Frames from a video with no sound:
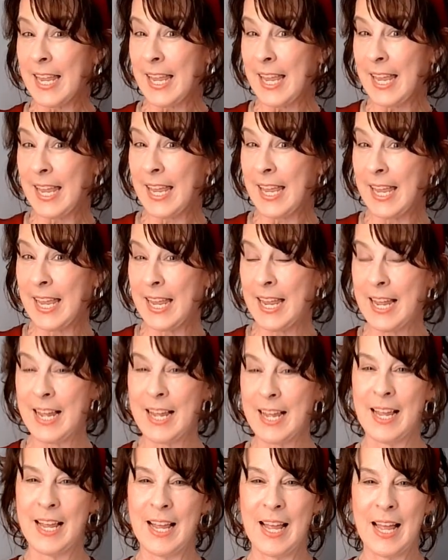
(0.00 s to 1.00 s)
He
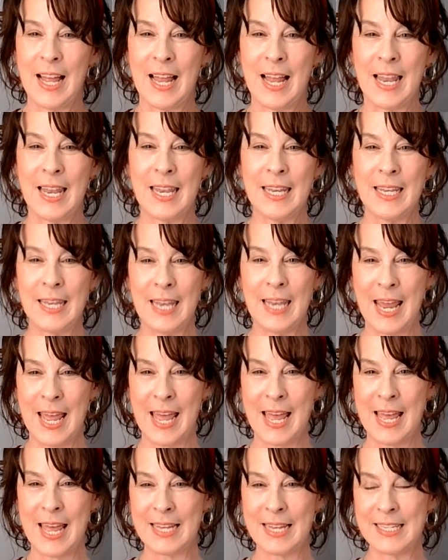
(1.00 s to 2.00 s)

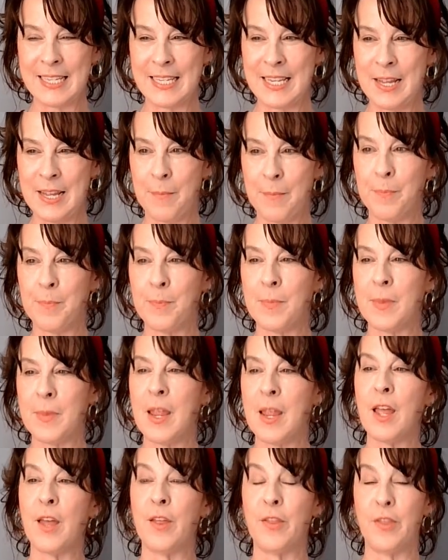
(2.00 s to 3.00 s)
let
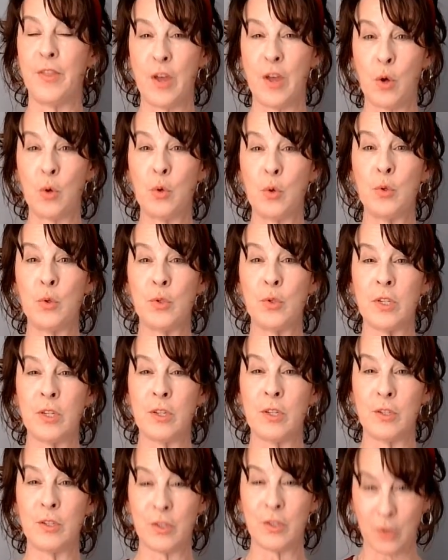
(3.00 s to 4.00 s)
those
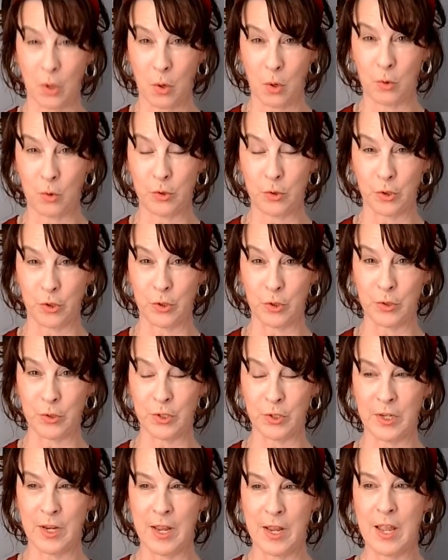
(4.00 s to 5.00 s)

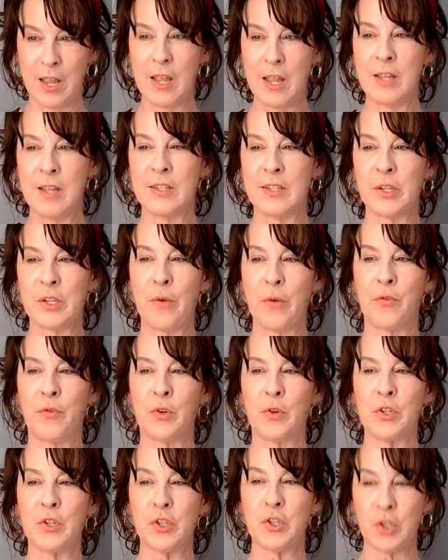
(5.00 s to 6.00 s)
soldiers. So
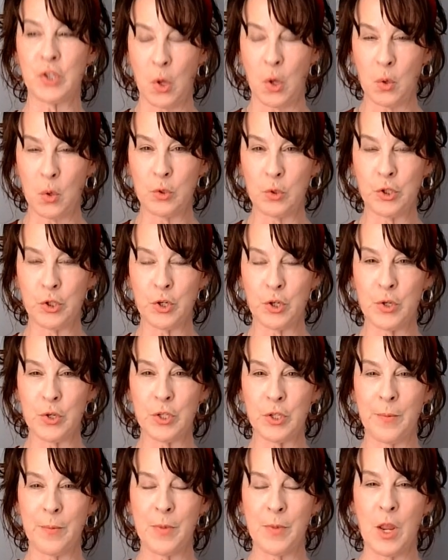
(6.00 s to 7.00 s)
for
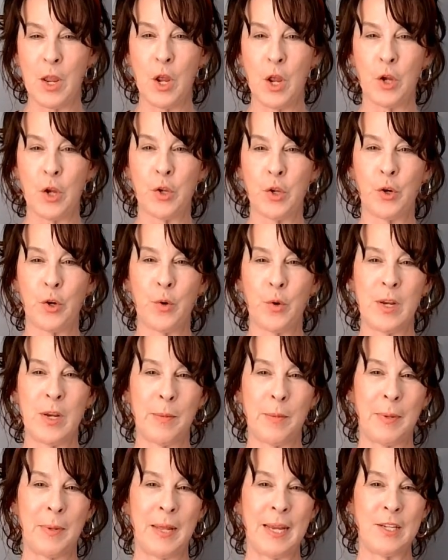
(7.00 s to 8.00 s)
soldiers, you're going
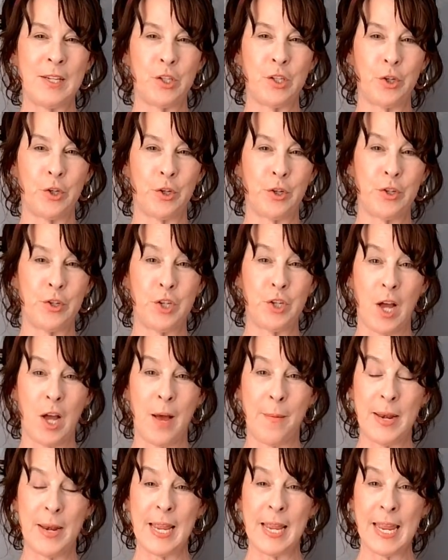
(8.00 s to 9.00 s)
to place your
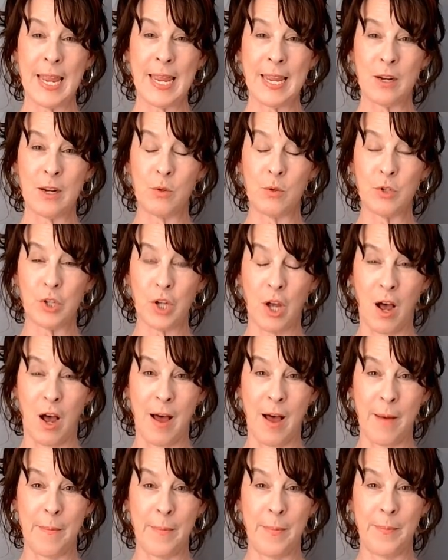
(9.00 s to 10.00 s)
dominant hand on
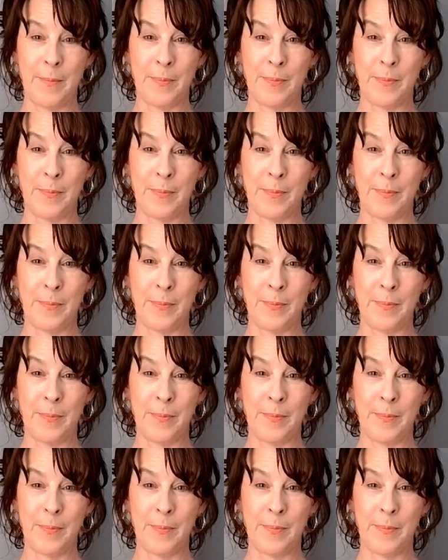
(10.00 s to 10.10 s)
top,